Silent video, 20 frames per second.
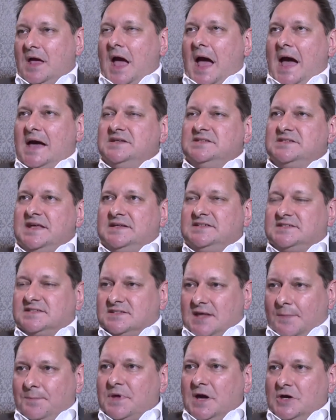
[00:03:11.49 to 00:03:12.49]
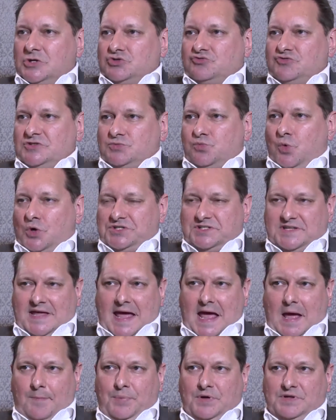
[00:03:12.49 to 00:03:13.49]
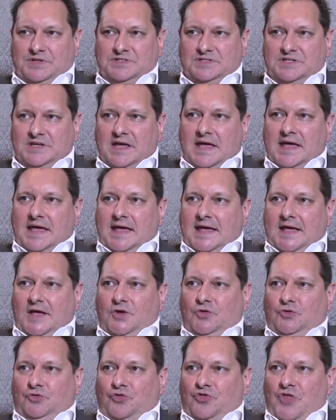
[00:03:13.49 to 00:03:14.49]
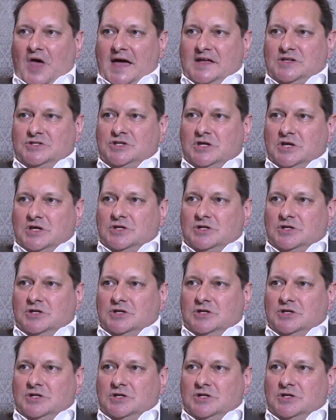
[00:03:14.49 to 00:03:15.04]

And in some countries, what has happened is that